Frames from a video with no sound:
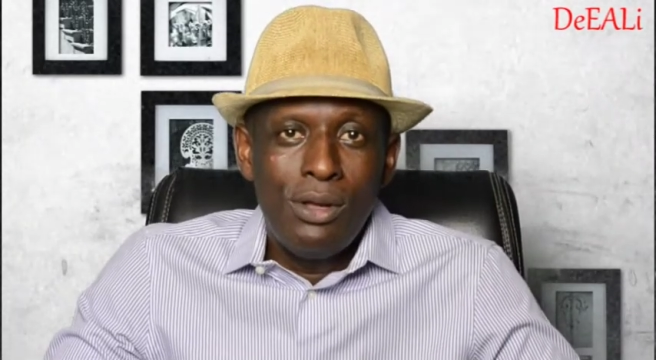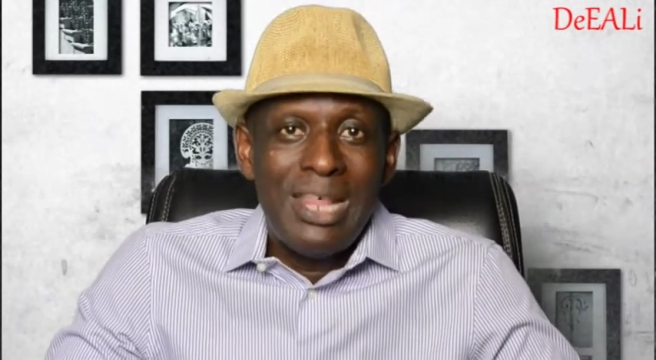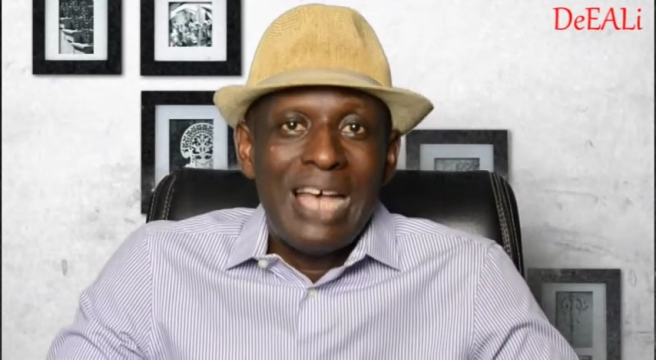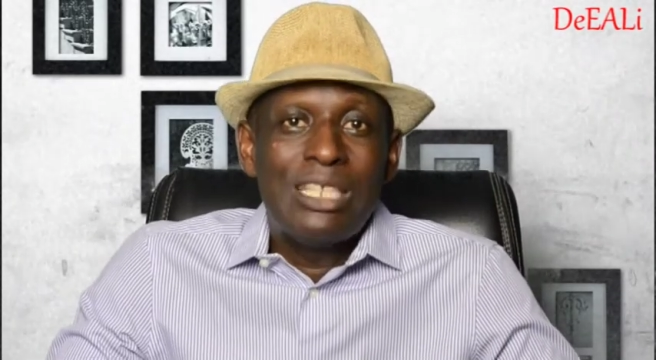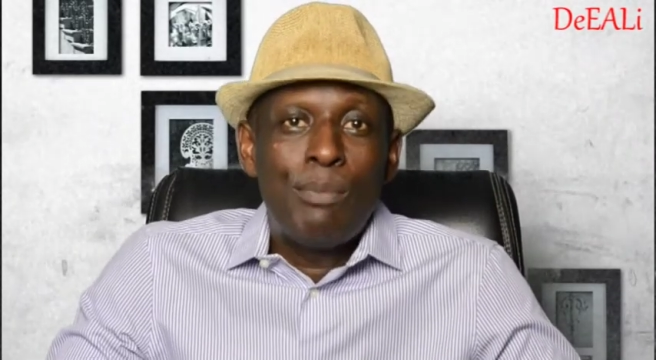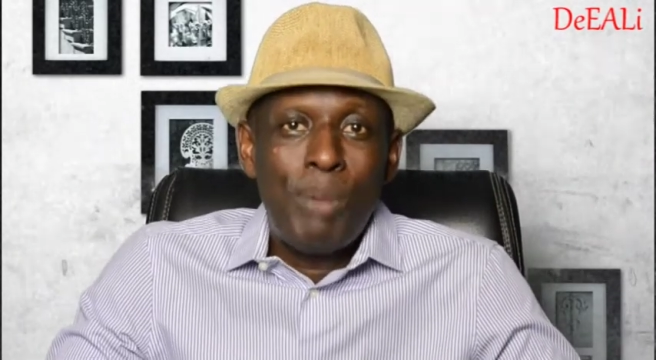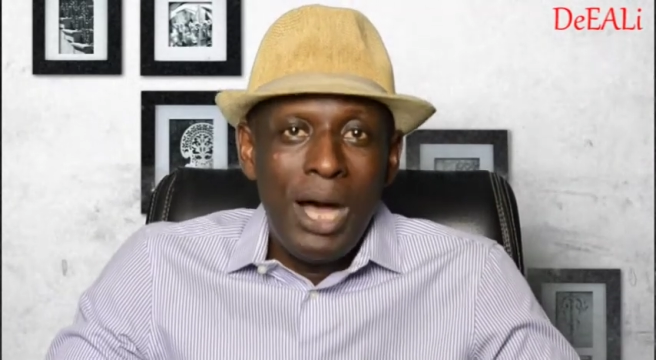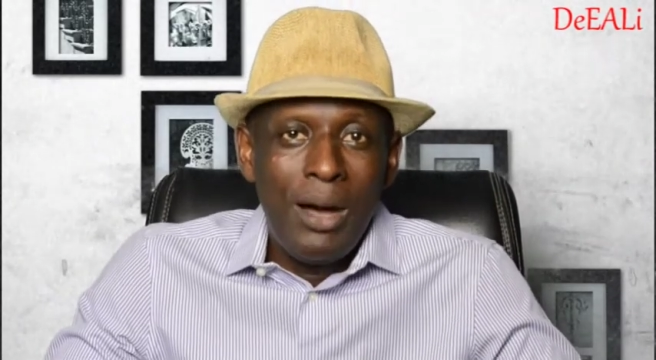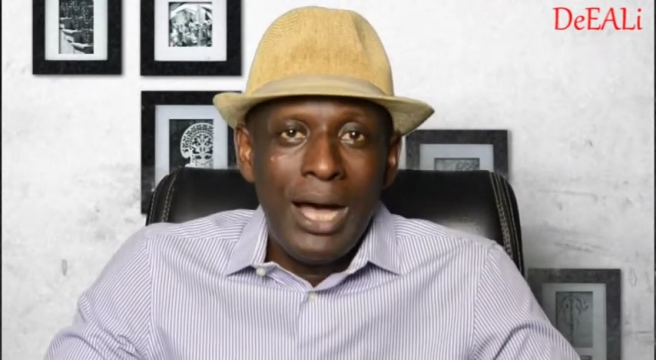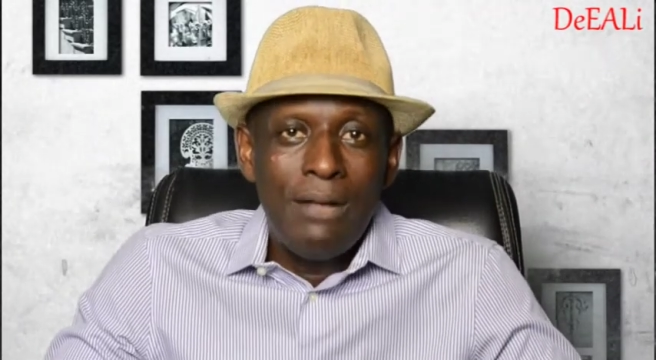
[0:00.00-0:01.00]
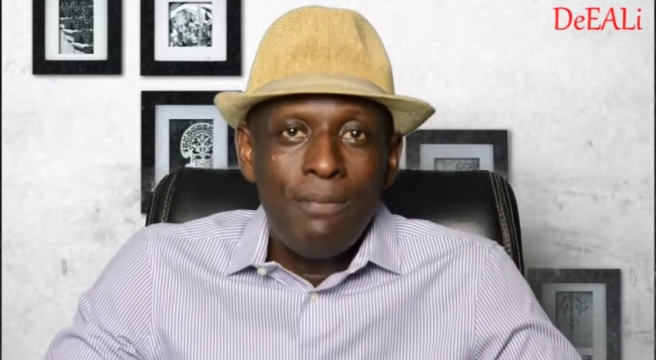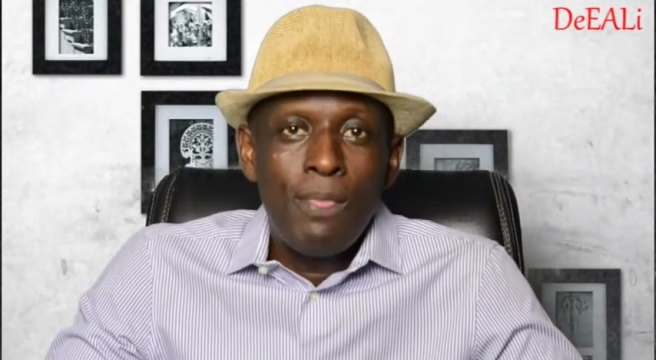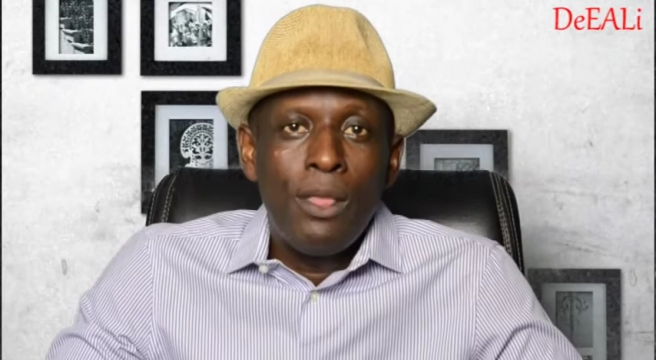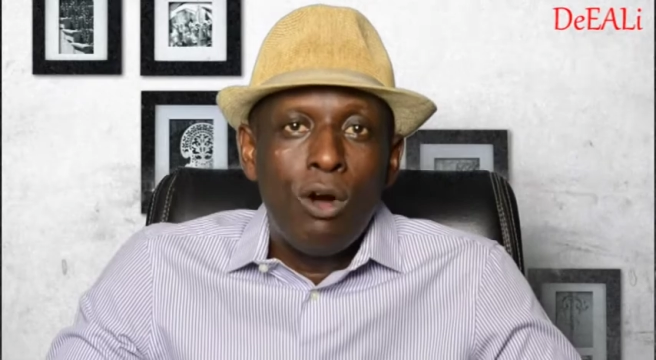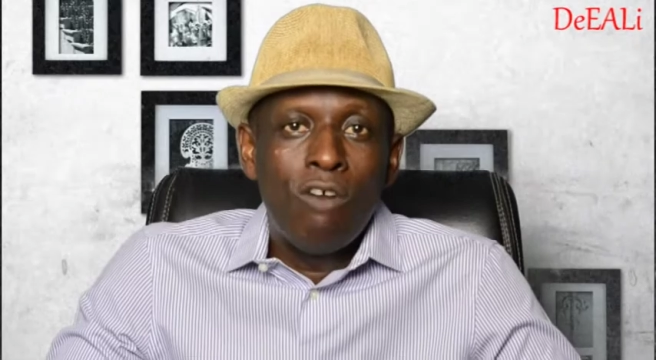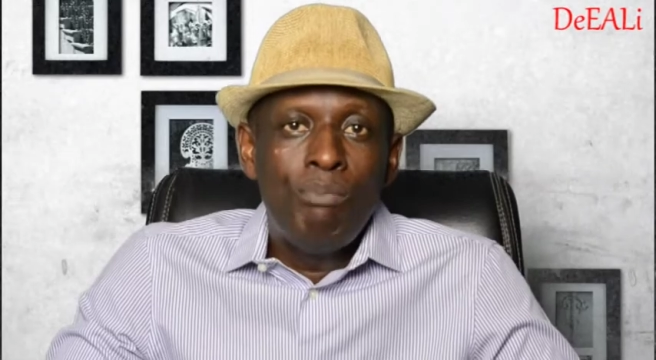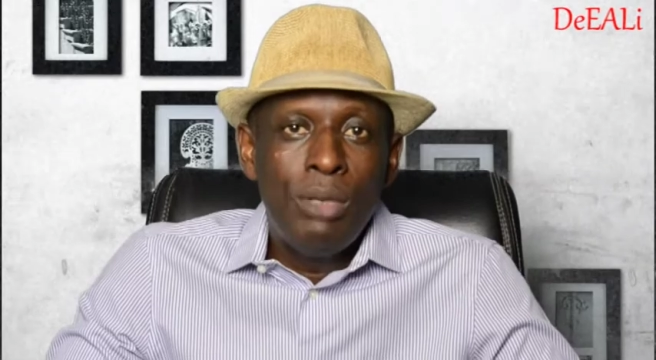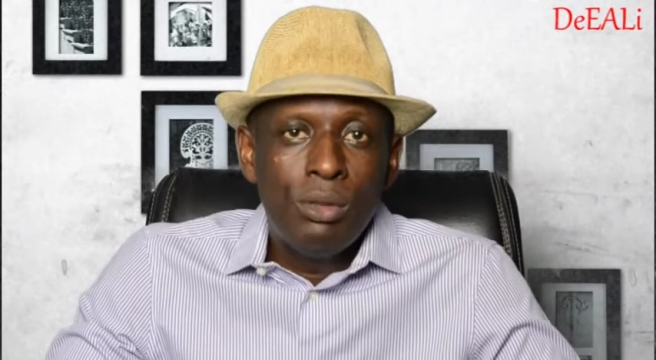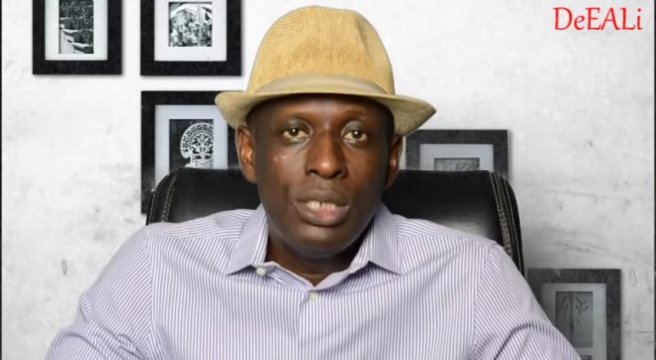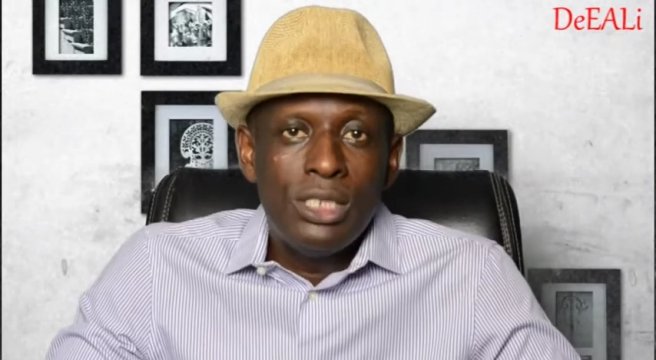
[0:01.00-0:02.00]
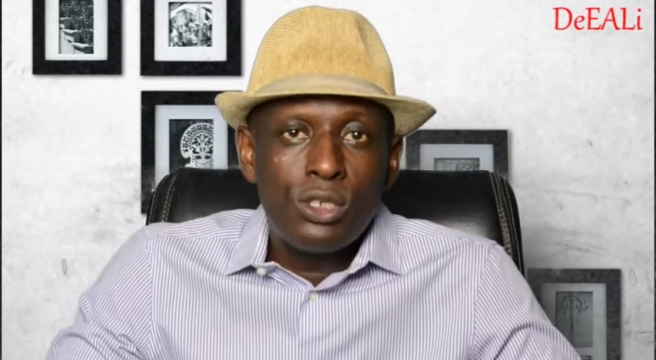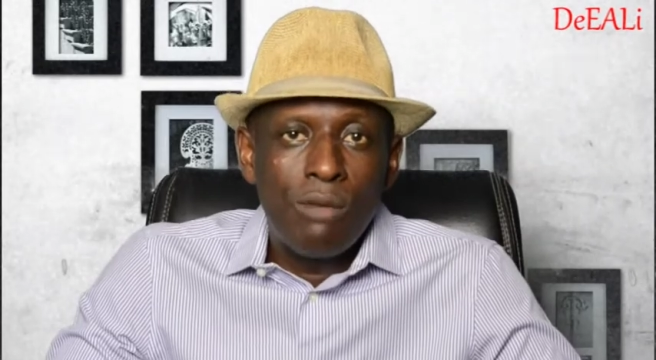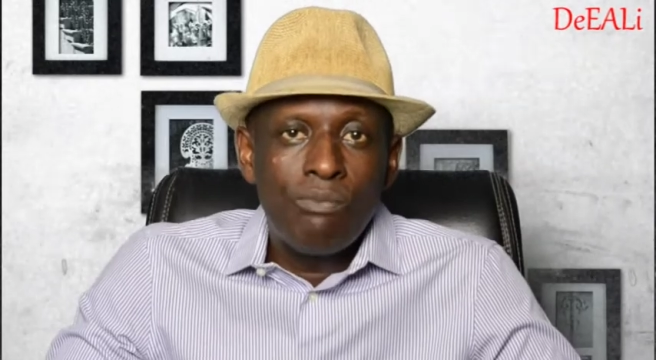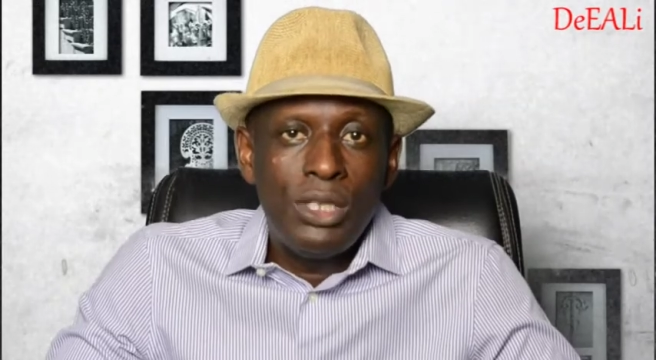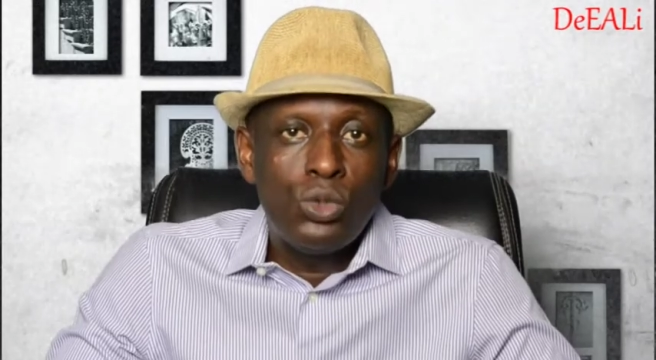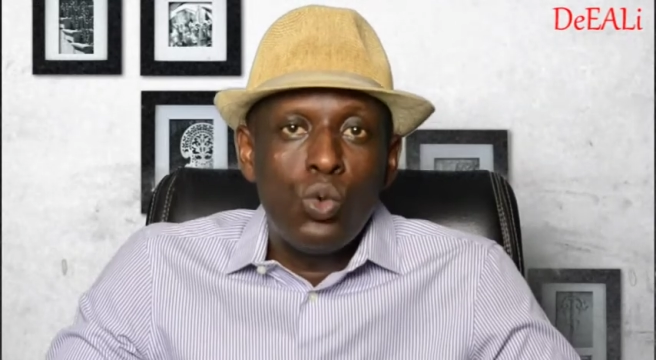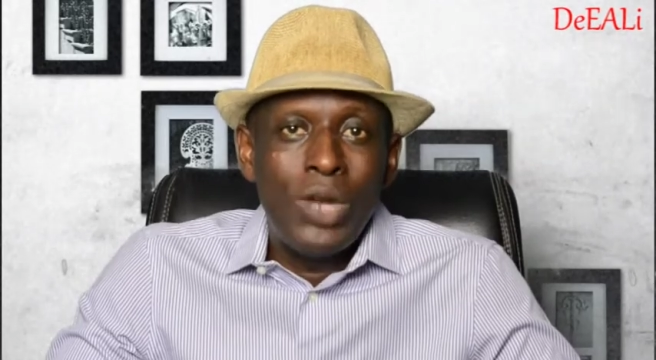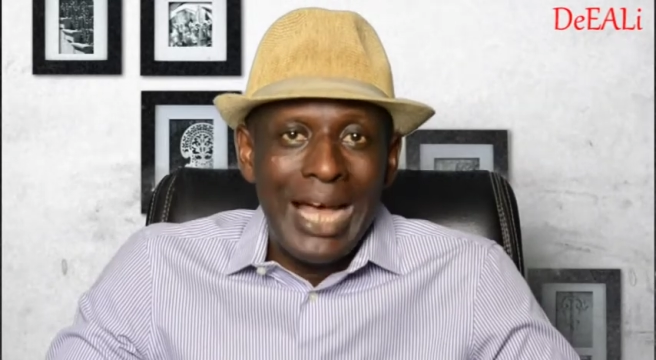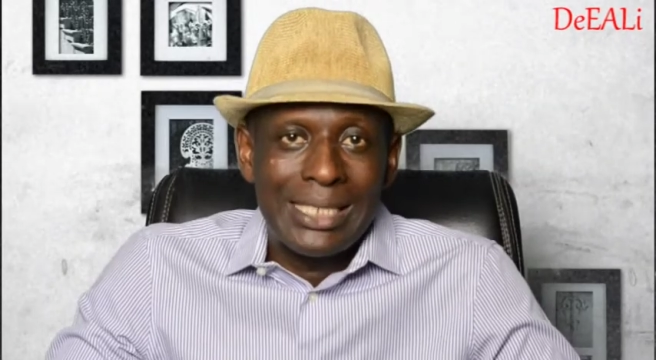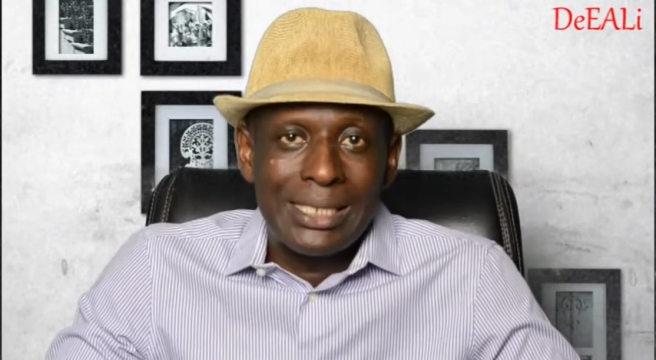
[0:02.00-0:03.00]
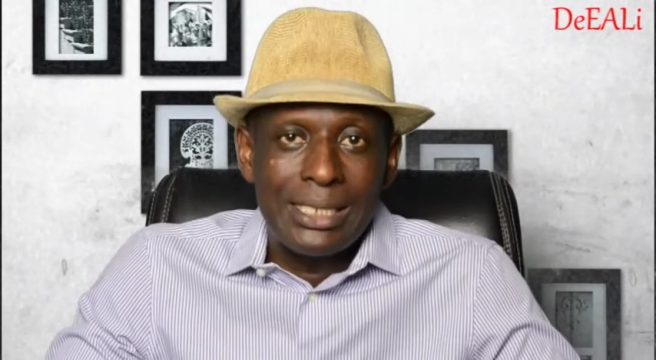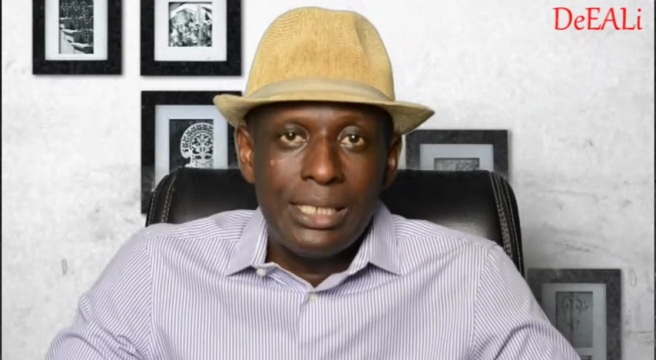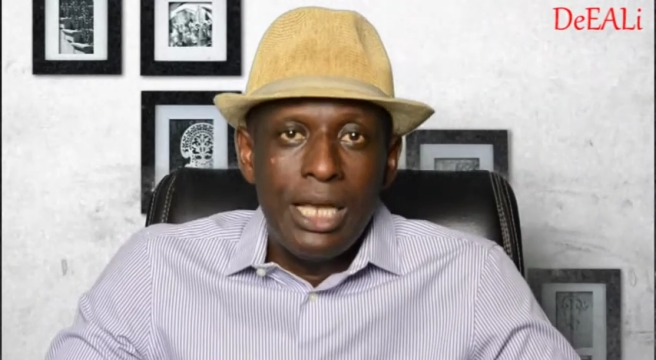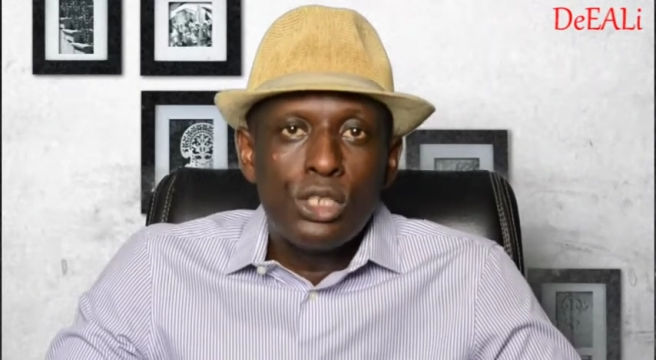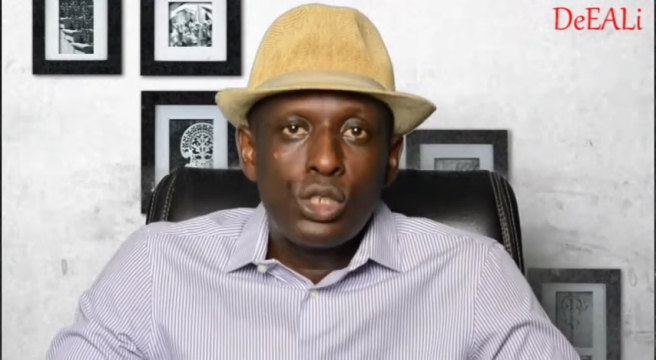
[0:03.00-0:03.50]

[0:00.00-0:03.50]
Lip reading: That's the power of building something to last.